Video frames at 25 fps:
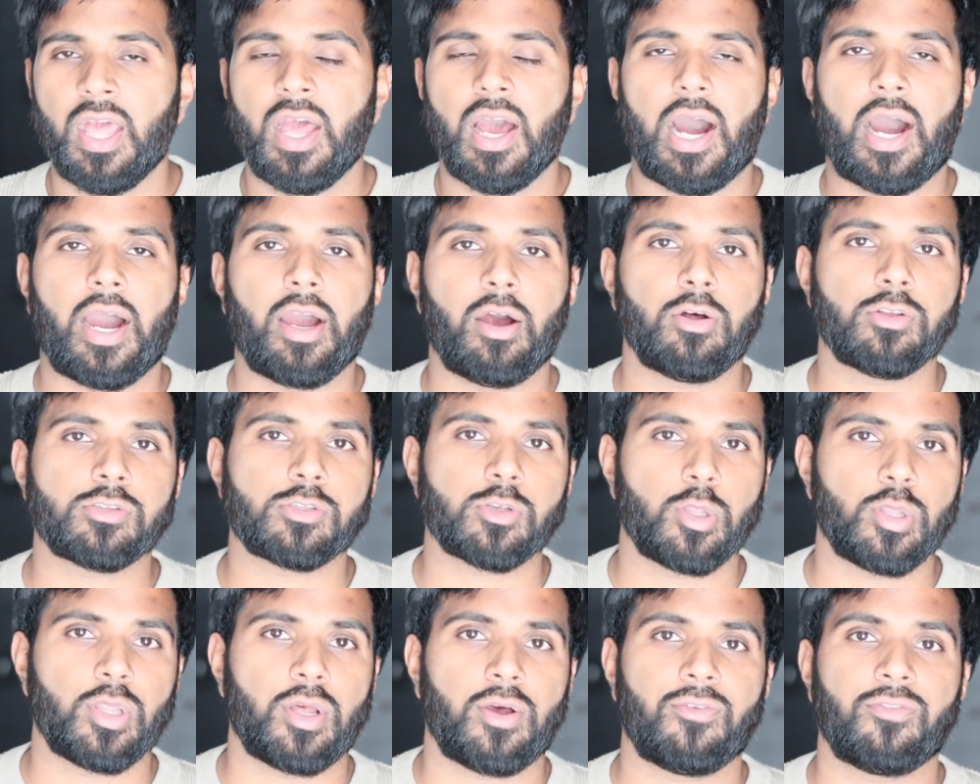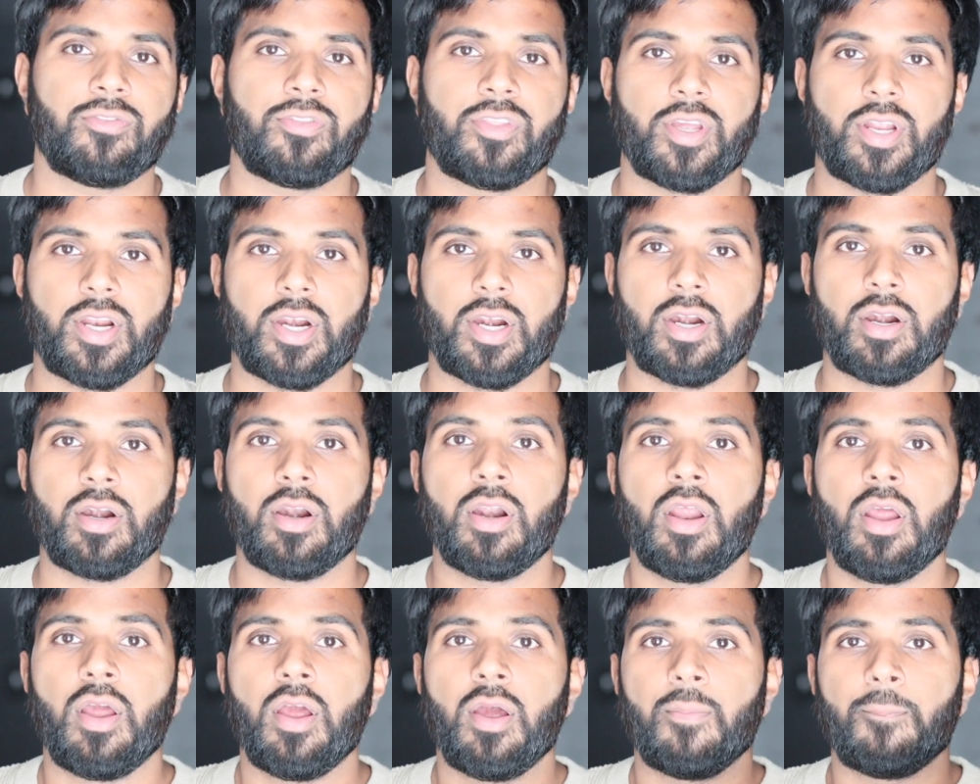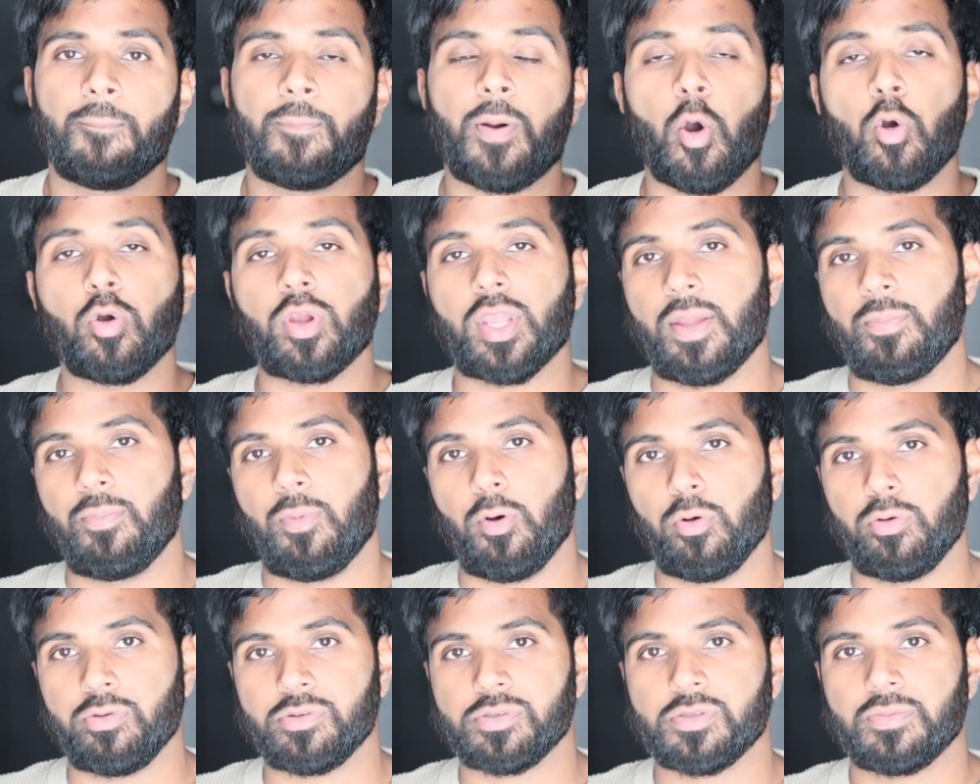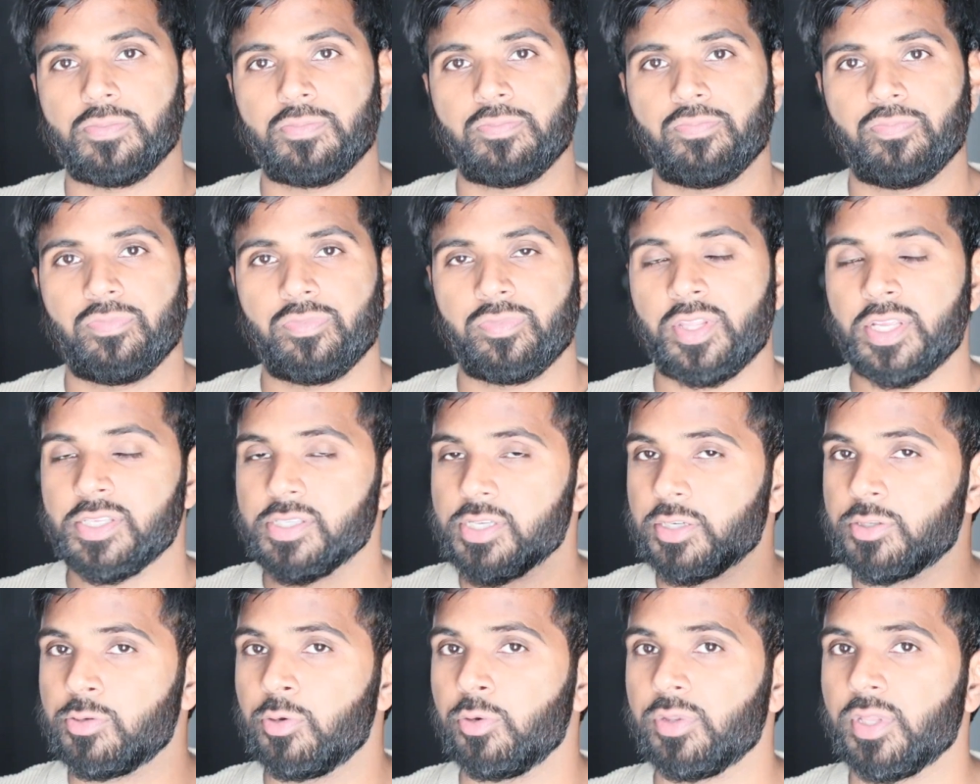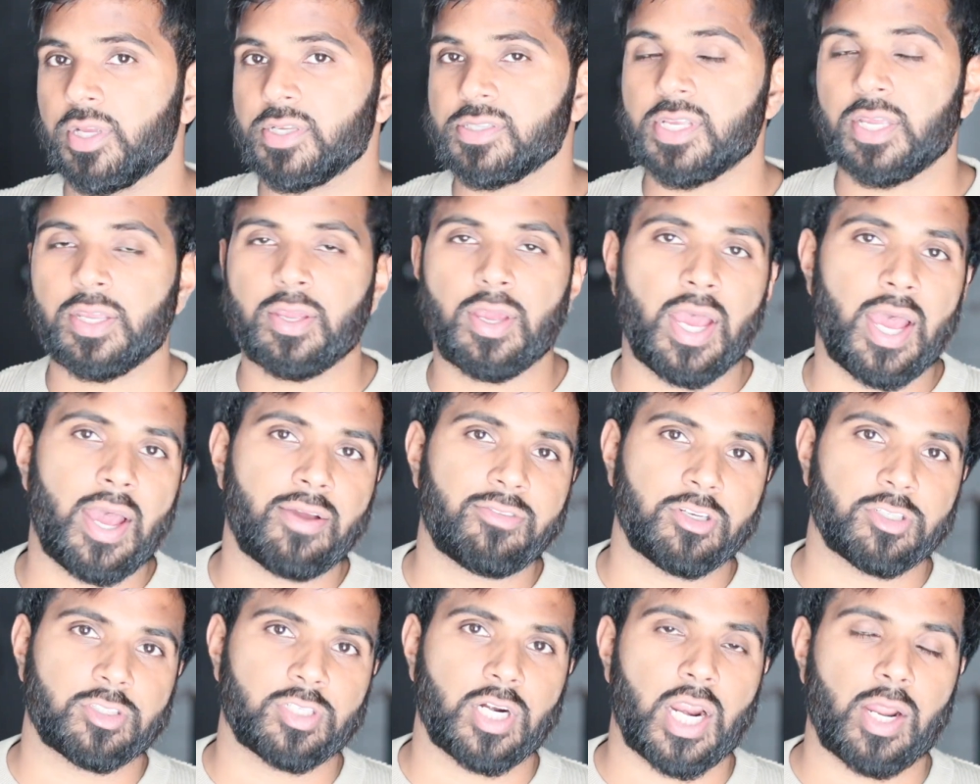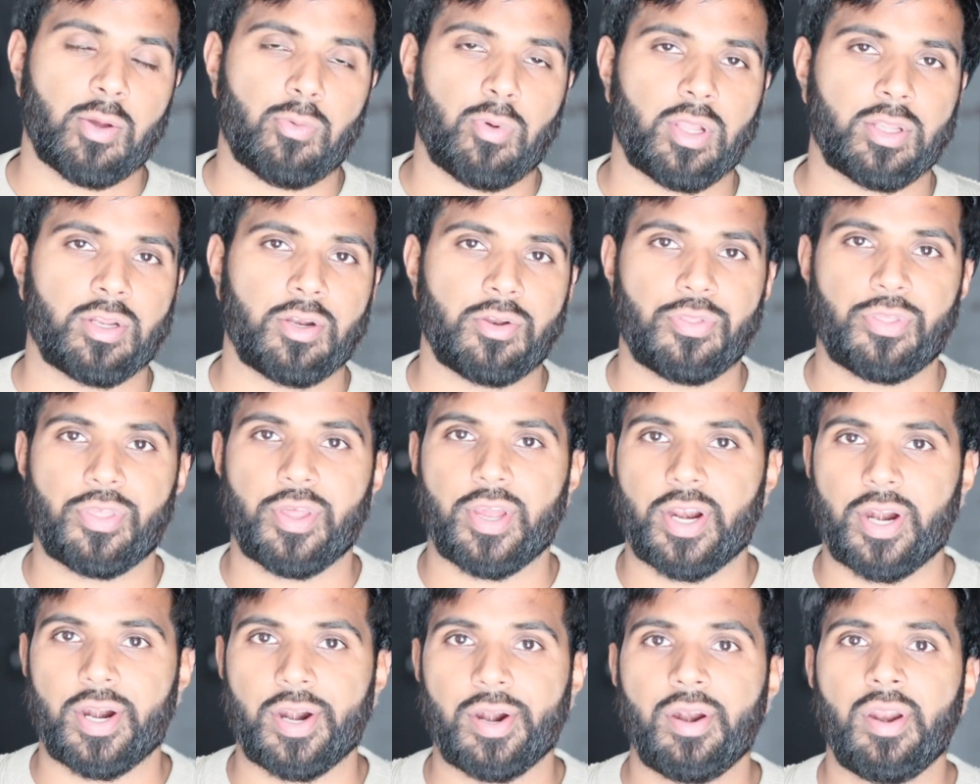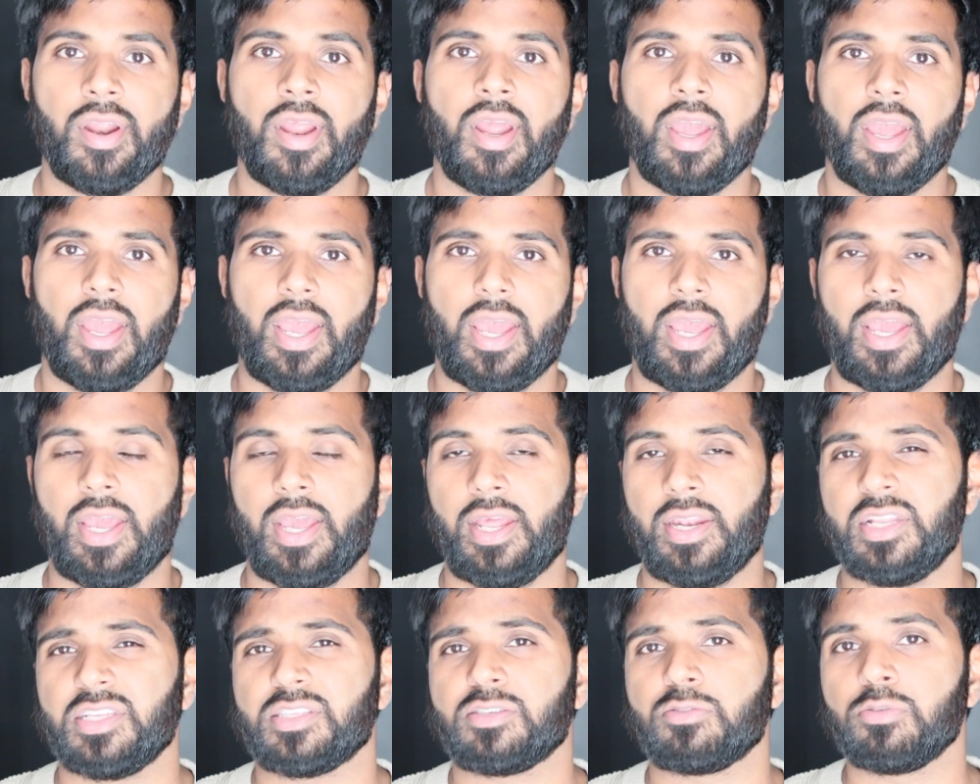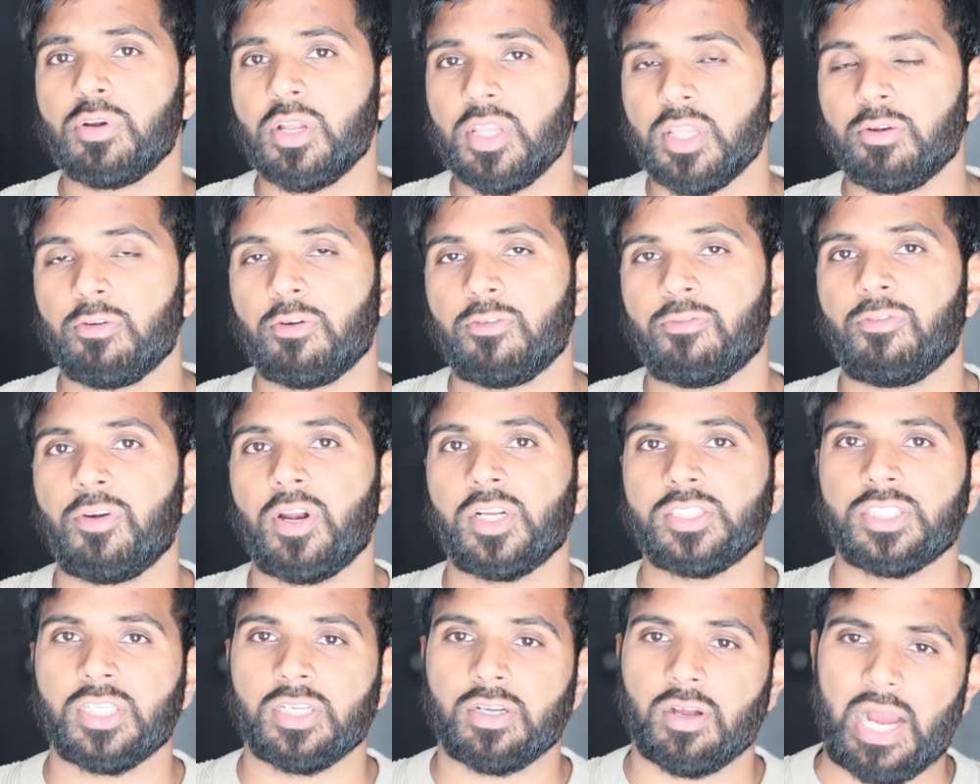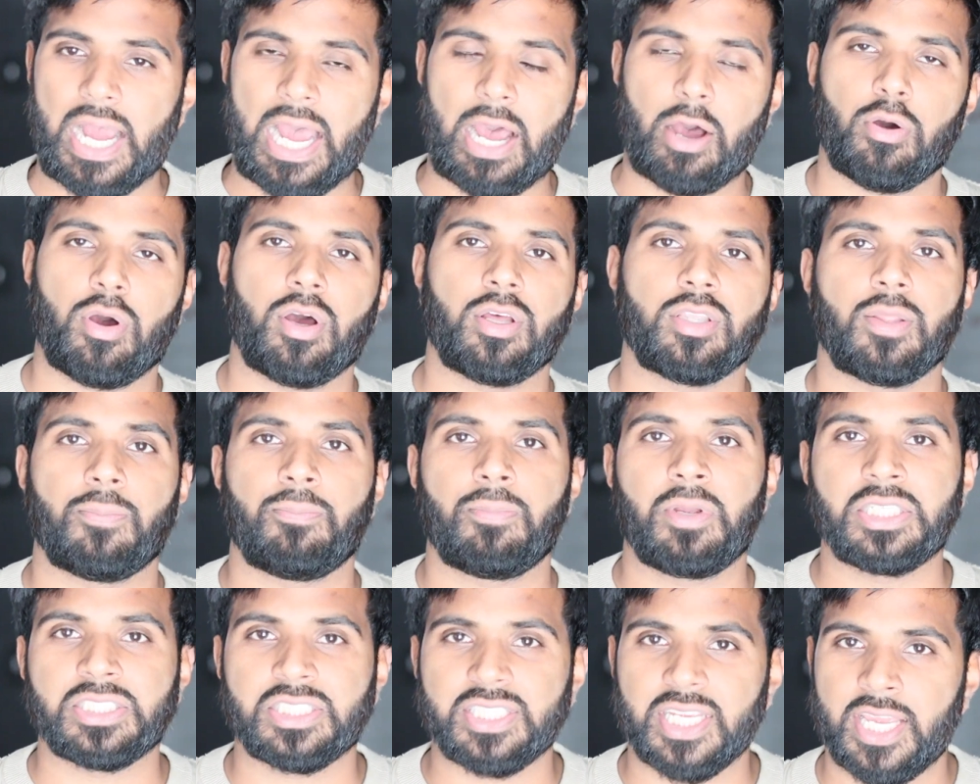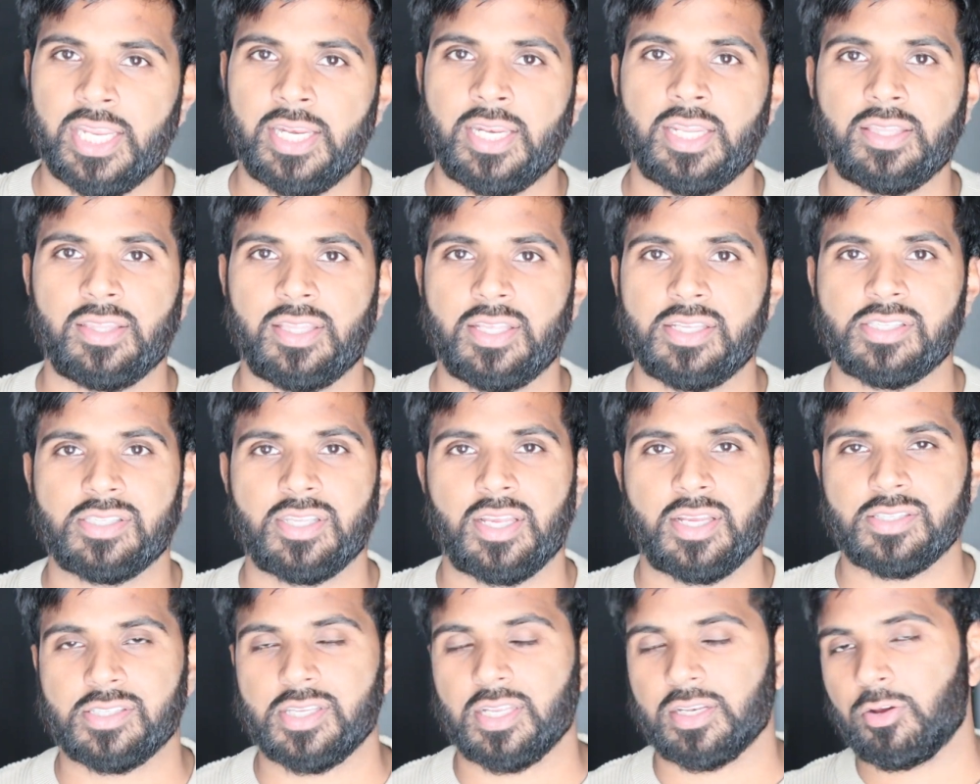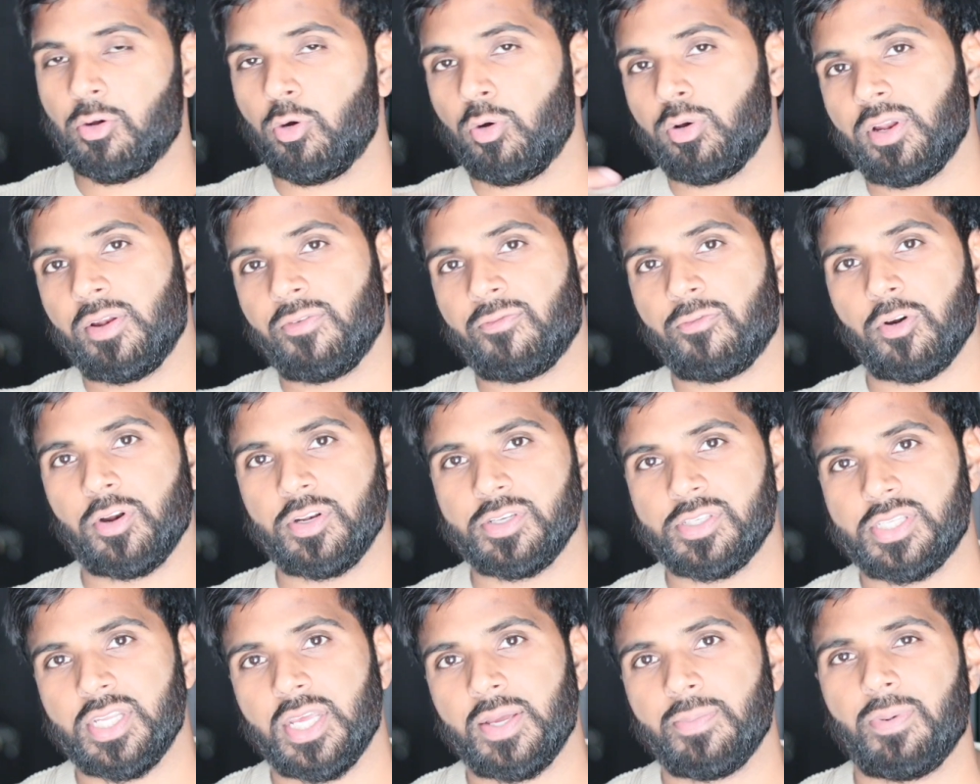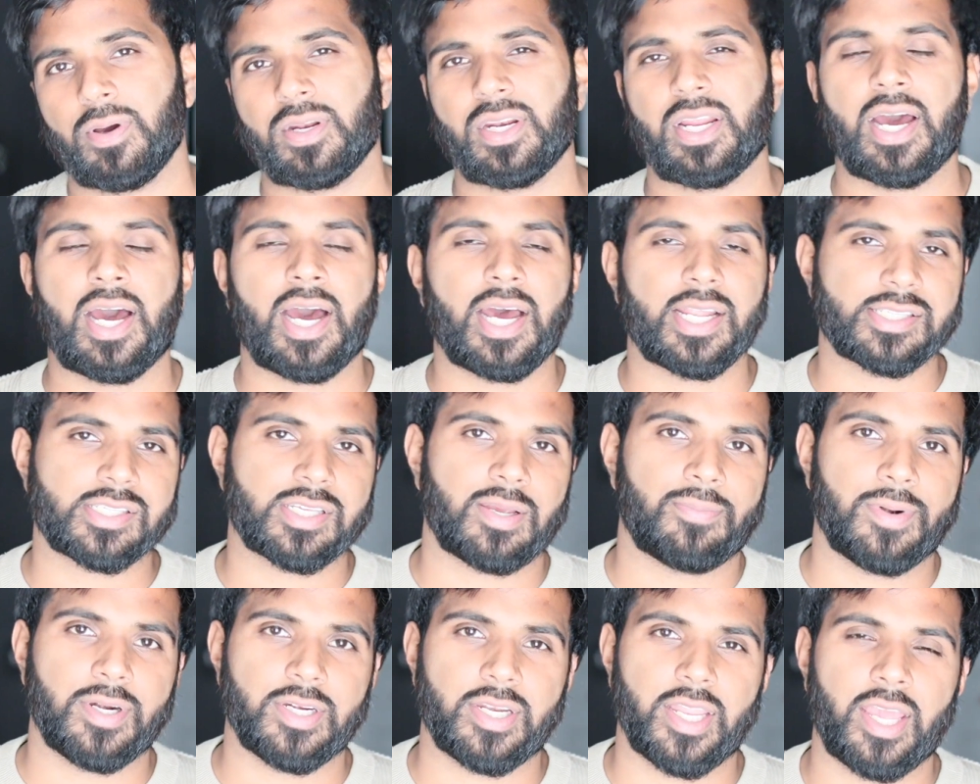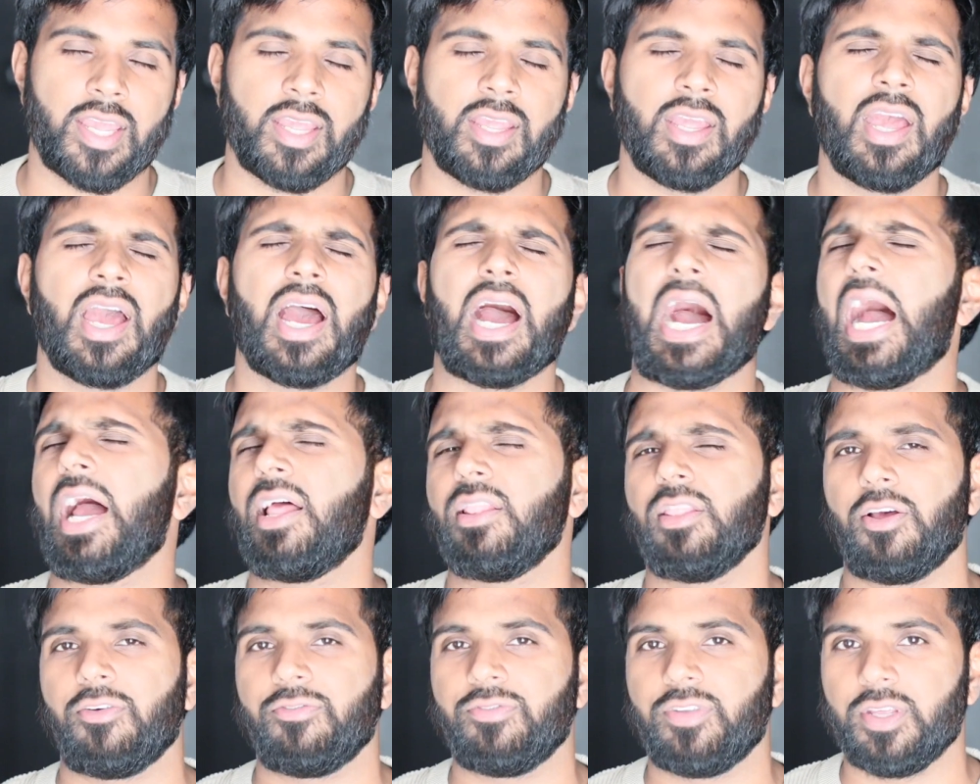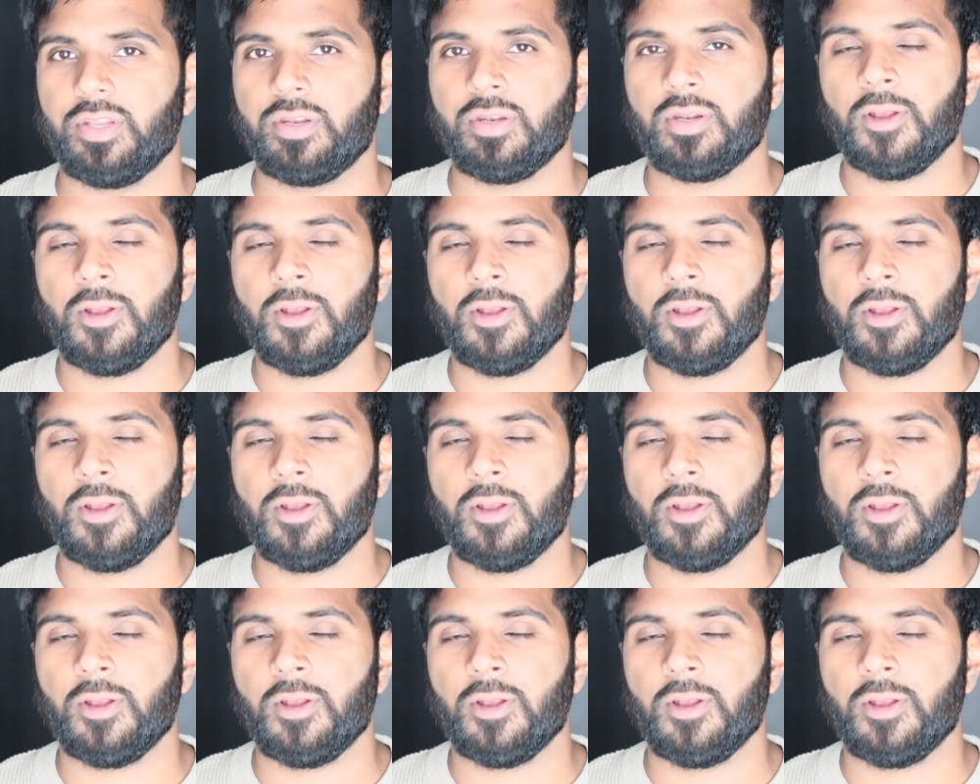I also love their poke bowls. These are 2 things that you have to try while you're there, and it's really refreshing out on the beach eating these things and going in for a dip on a hot summer day. I loved it.